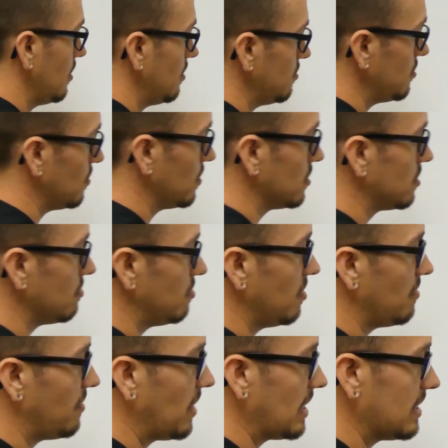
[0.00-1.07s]
So we'll
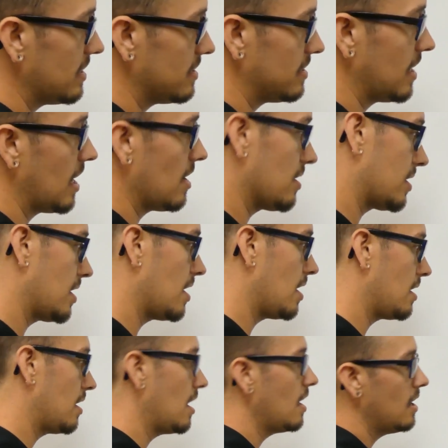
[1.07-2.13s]
simplify this down
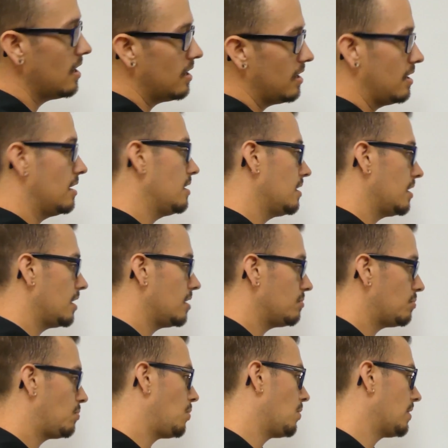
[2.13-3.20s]
again.
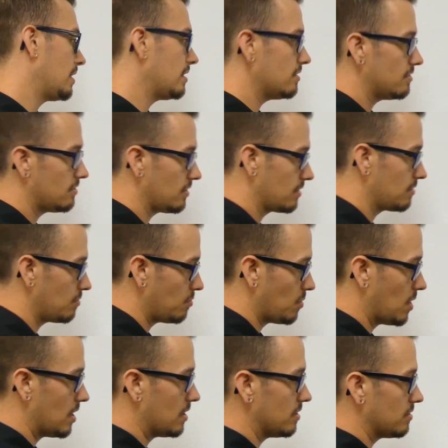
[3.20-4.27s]

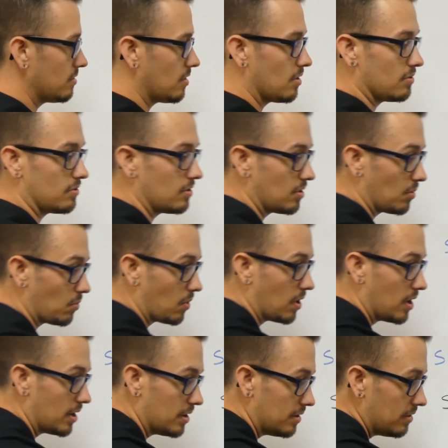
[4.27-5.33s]
8.61 goes into
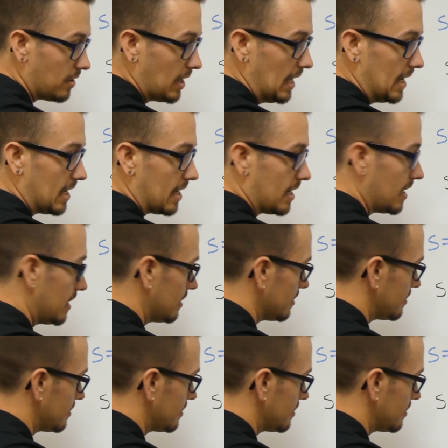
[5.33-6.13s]
1, uh,